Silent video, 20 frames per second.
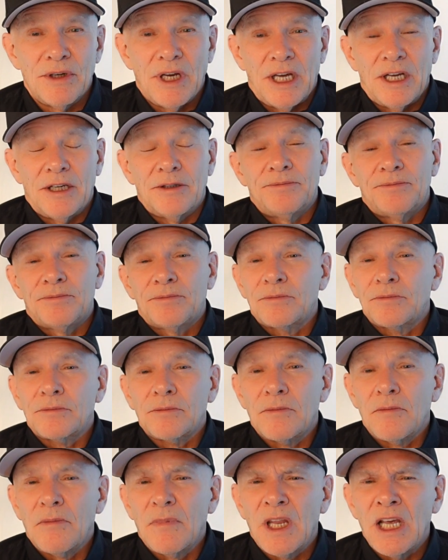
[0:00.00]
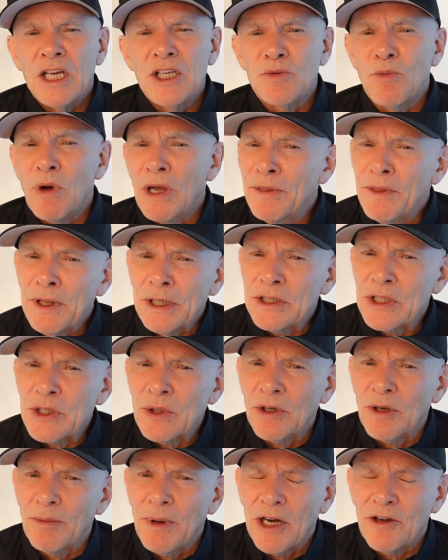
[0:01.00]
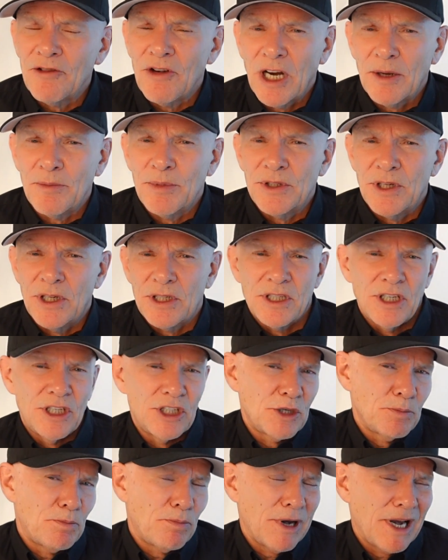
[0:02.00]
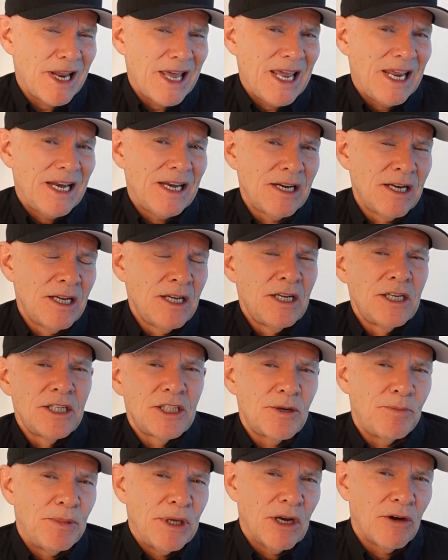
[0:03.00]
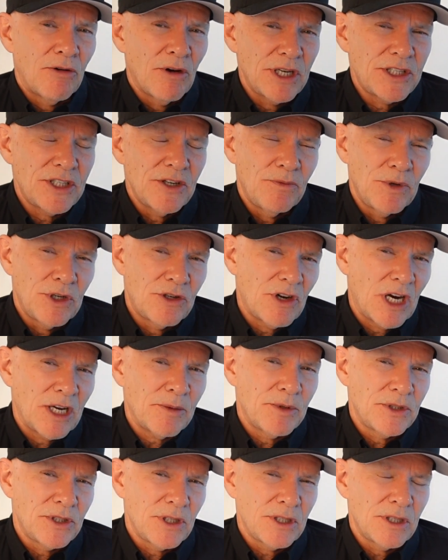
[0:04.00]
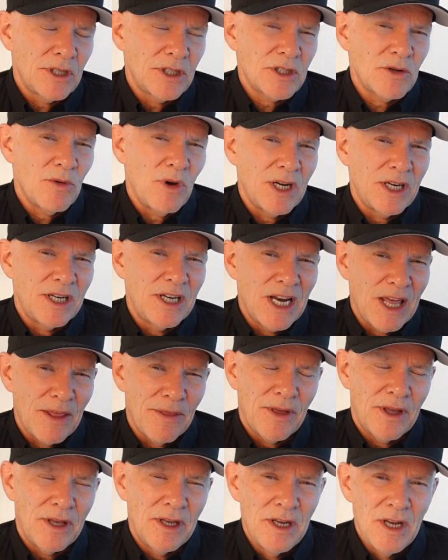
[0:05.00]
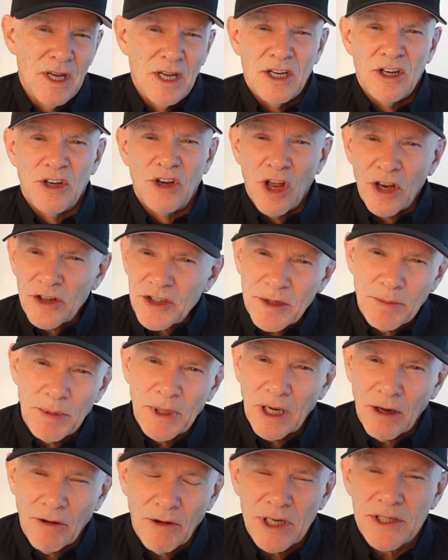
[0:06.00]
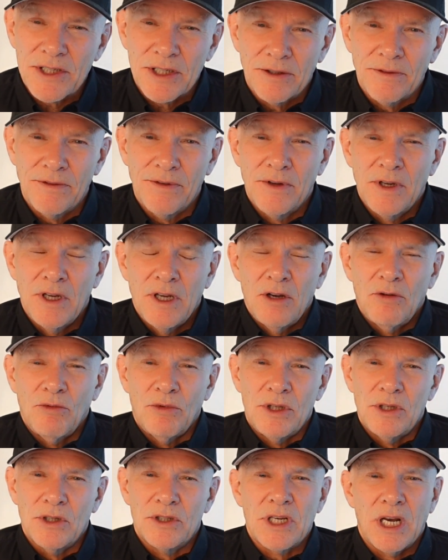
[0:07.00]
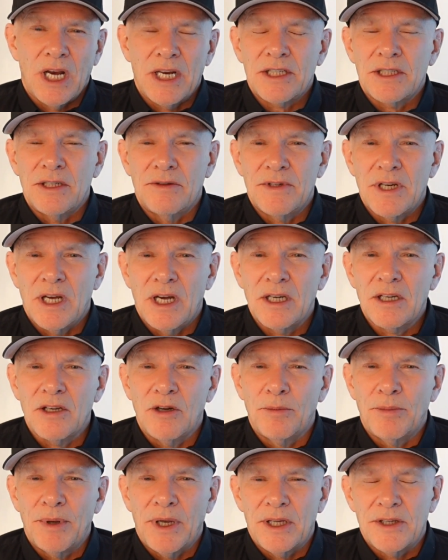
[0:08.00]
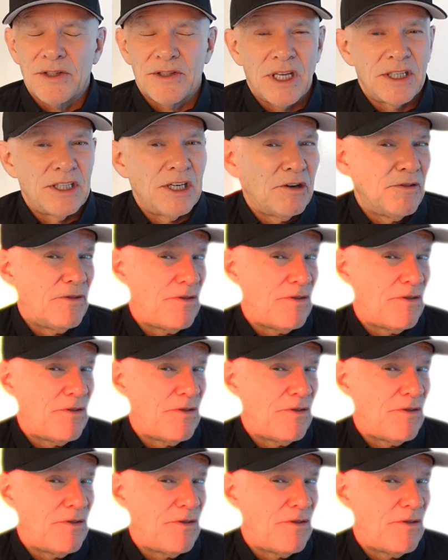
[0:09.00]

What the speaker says: now. It's one thing to talk about track position and to plan to be aggressive with track position. It's quite another not to be aggressive with your selection of tyre compounds. They did a